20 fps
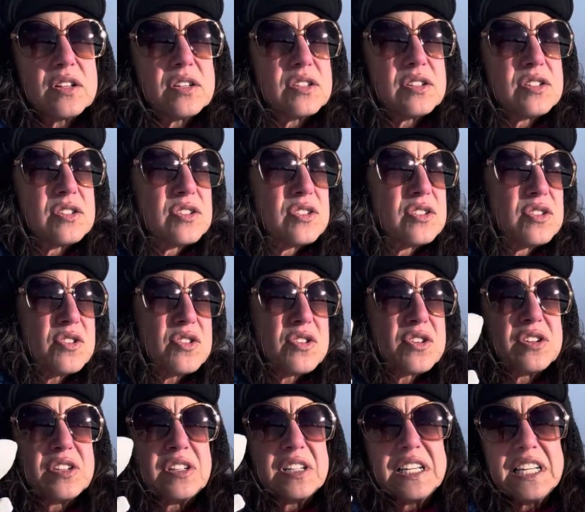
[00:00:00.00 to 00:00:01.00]

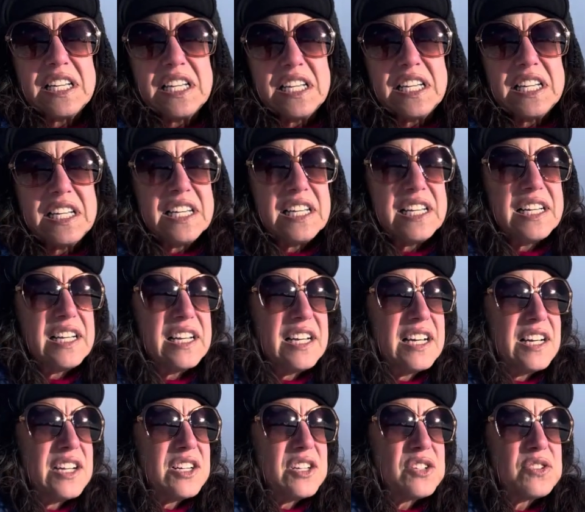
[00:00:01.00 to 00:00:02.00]
circly,
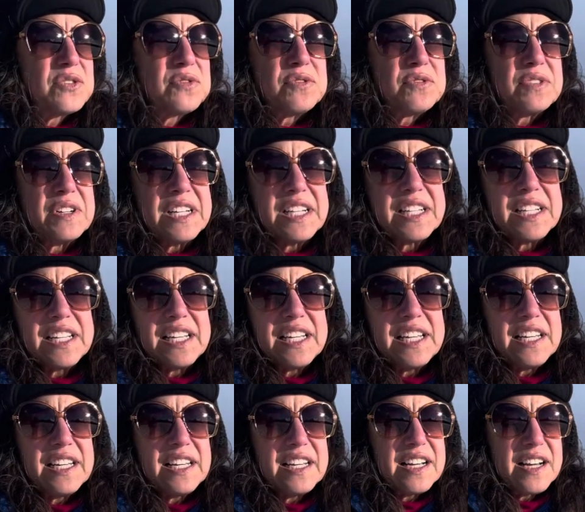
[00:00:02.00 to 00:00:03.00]
just
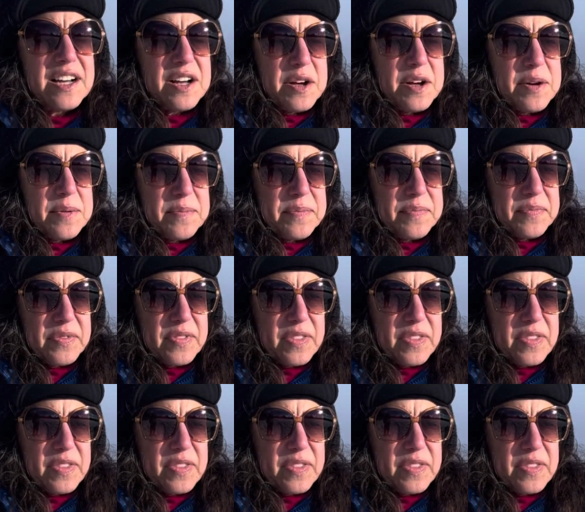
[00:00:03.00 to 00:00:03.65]
really um,